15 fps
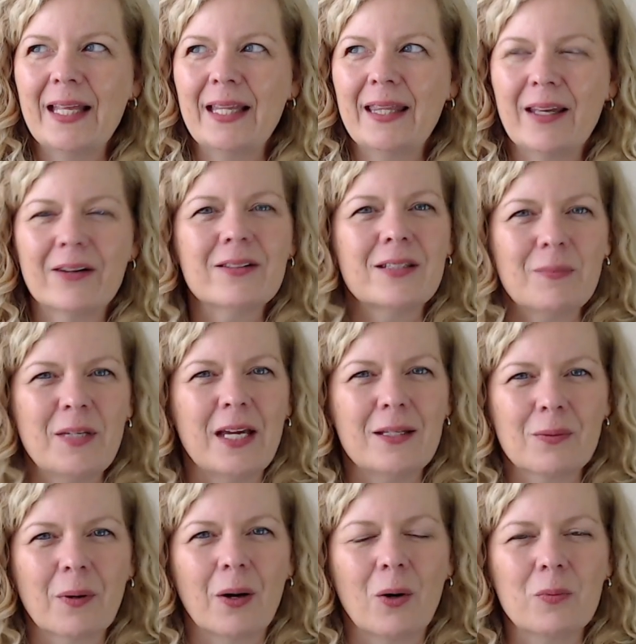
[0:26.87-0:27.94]
there are some
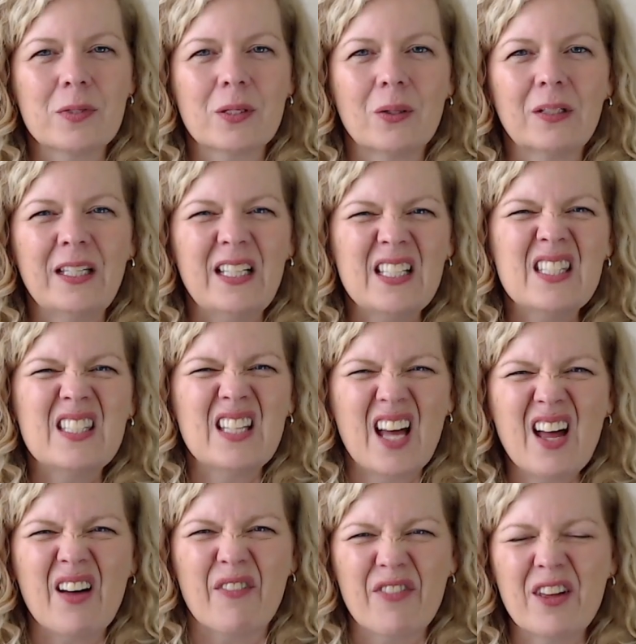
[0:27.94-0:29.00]
days where homeschooling is
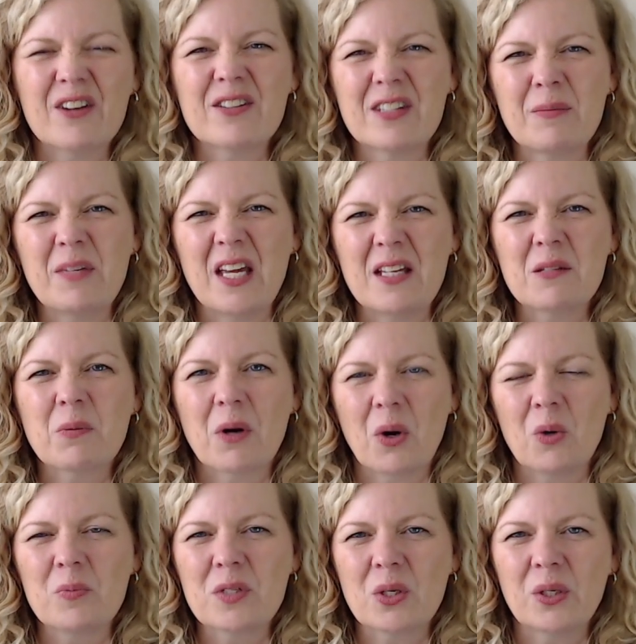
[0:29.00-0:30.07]
tough. There are some days where
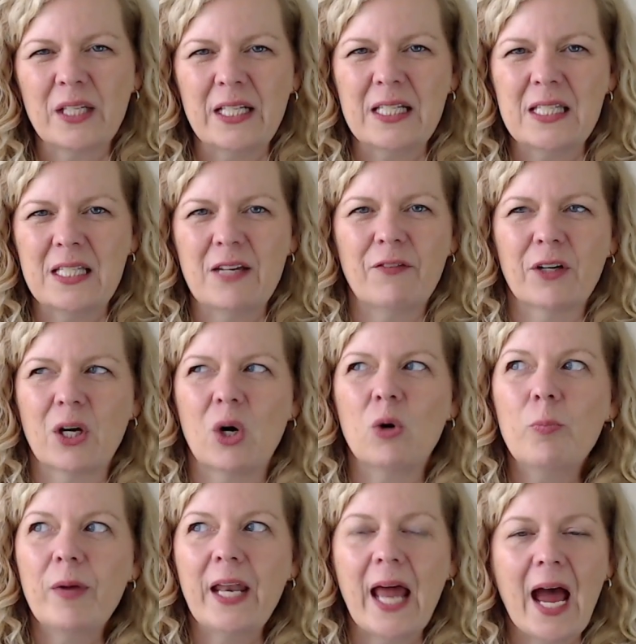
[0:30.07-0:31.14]
homeschooling is
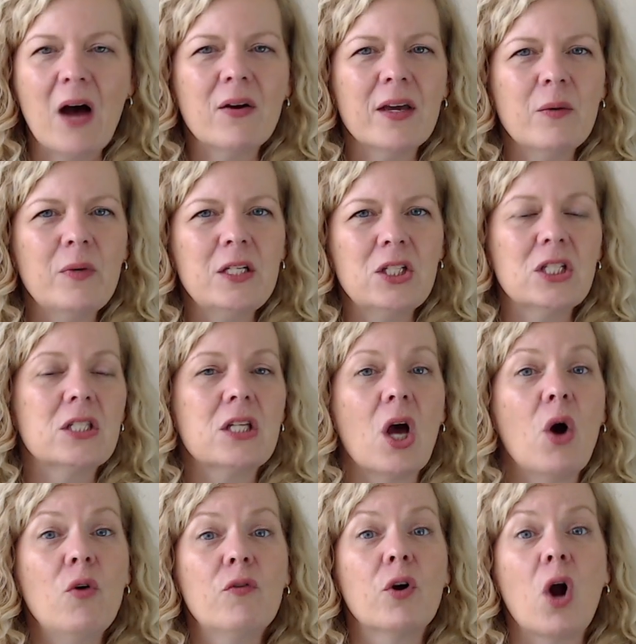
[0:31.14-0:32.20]
difficult. But how can we just
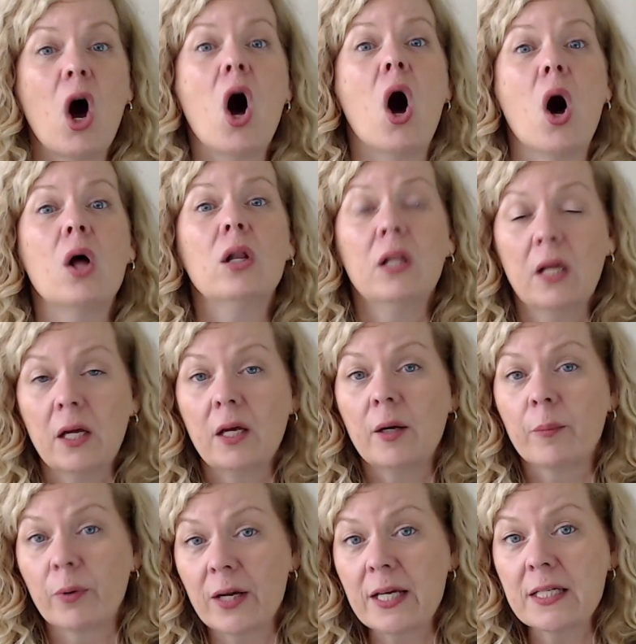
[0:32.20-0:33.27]
overall
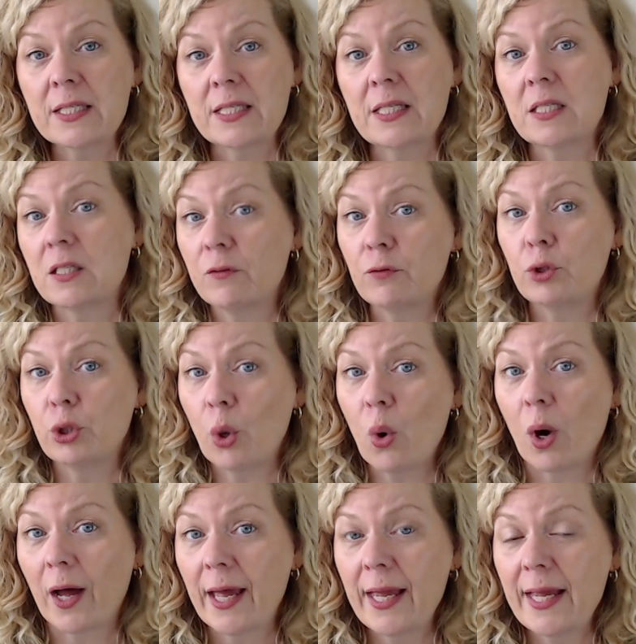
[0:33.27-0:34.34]
bring a sense of
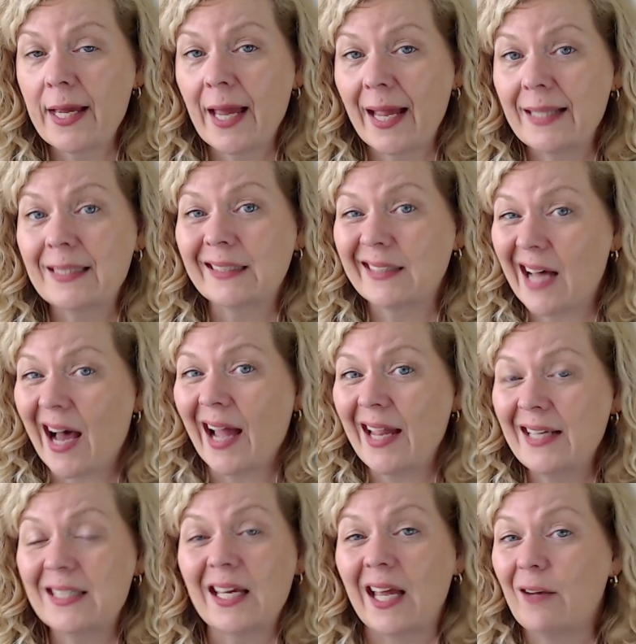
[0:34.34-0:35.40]
joy and
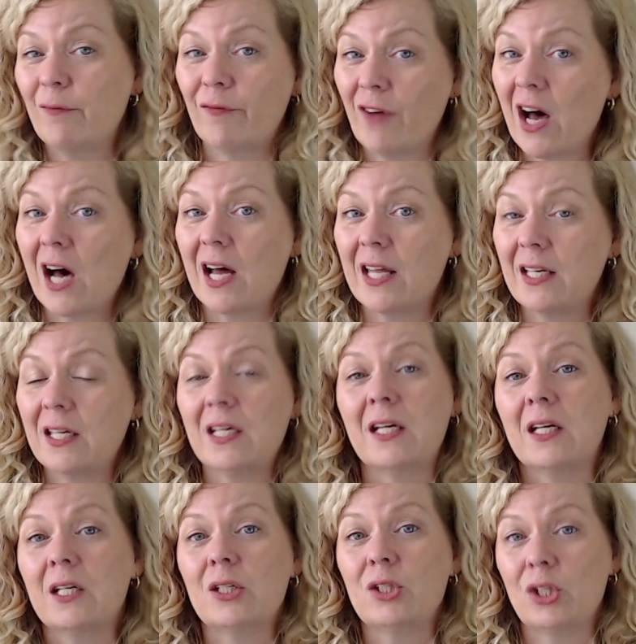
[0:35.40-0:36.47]
delight and fun
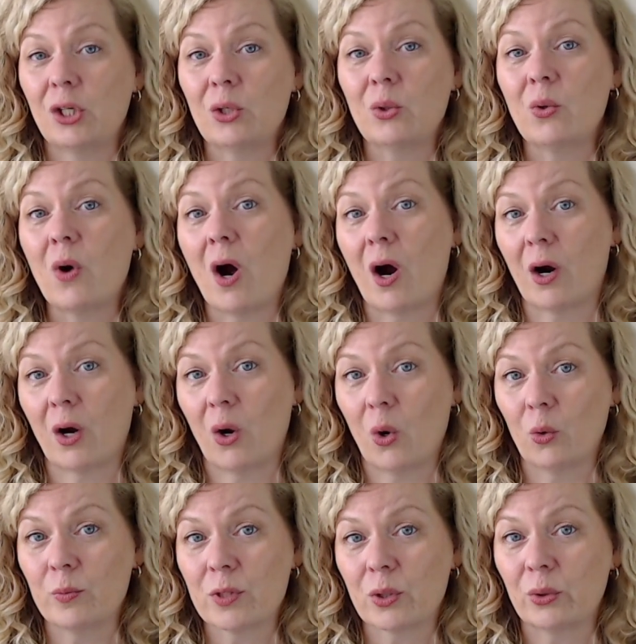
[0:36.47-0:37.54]
to our
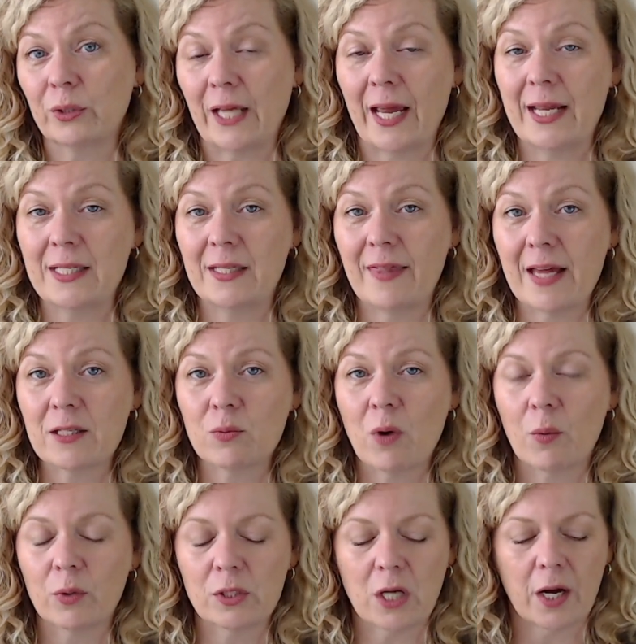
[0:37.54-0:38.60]
homeschool days? That's
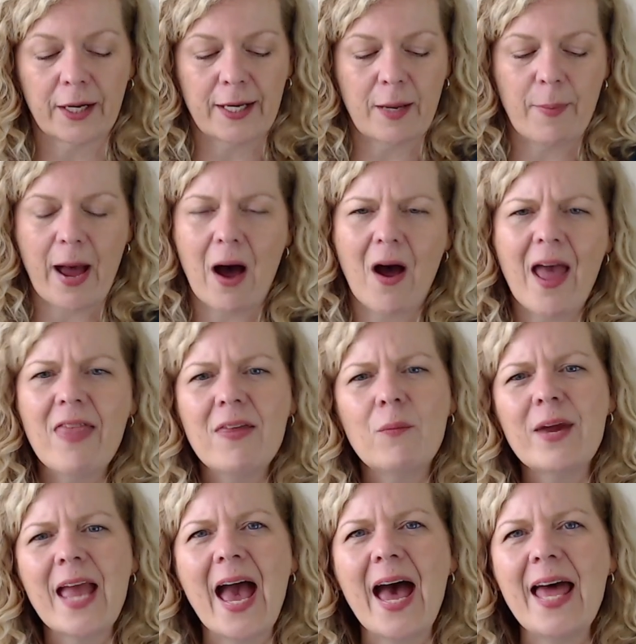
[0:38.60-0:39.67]
what we're talking about. And then
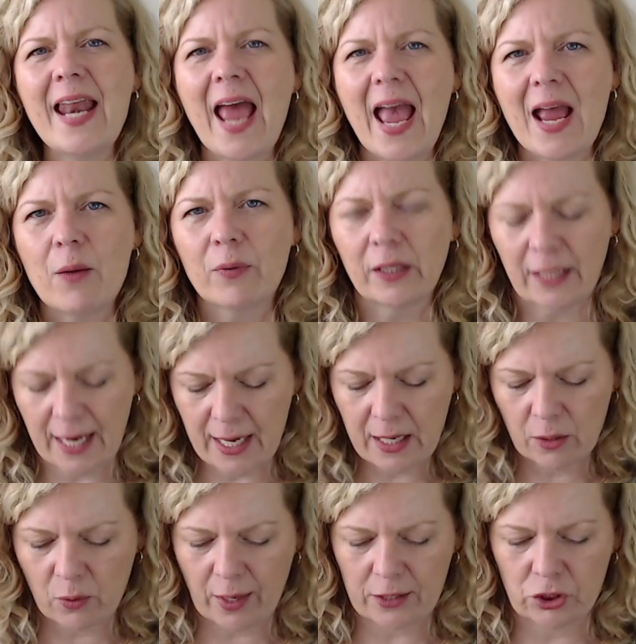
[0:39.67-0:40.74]
we had a
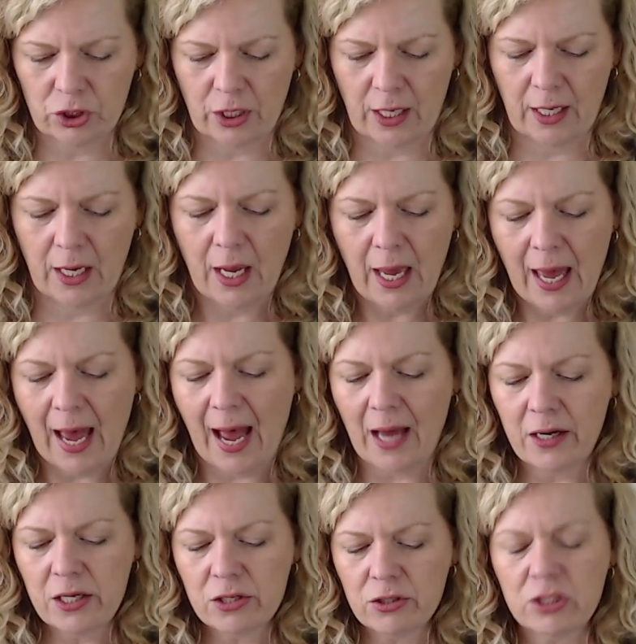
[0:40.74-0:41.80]
related question How
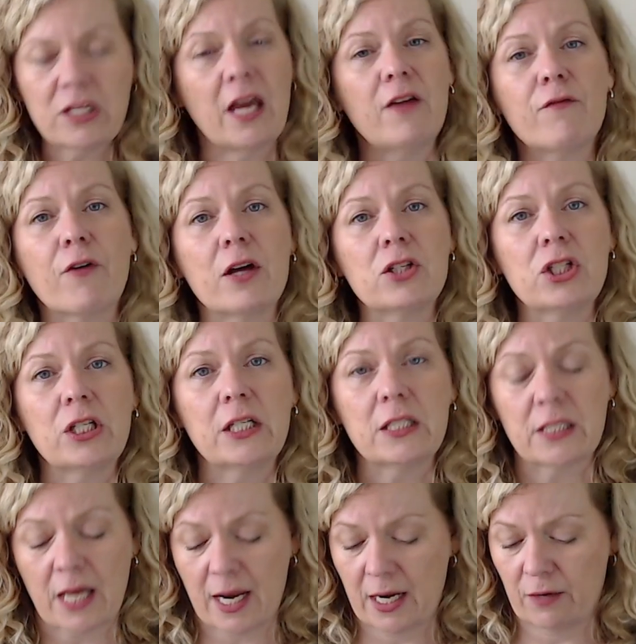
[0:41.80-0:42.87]
do you stay fresh and
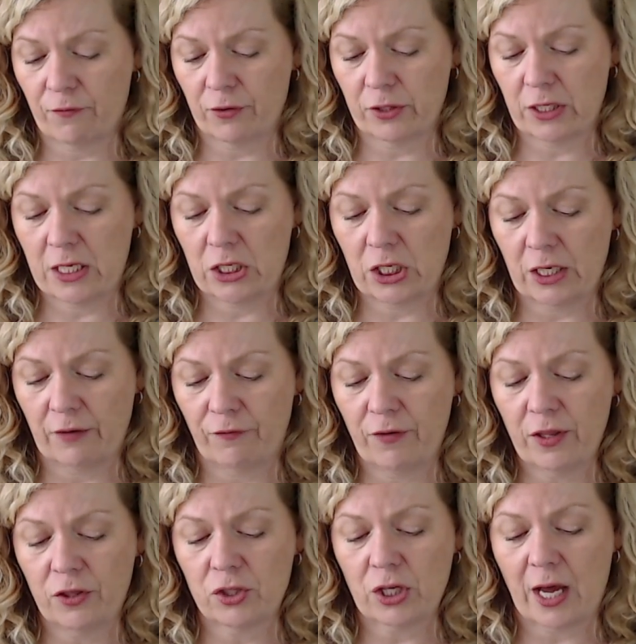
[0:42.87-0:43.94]
excited for teaching a
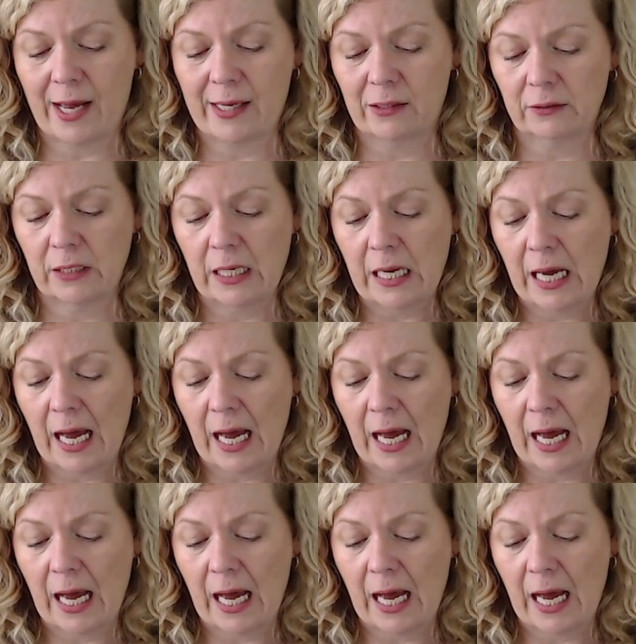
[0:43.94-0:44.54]
fifth child?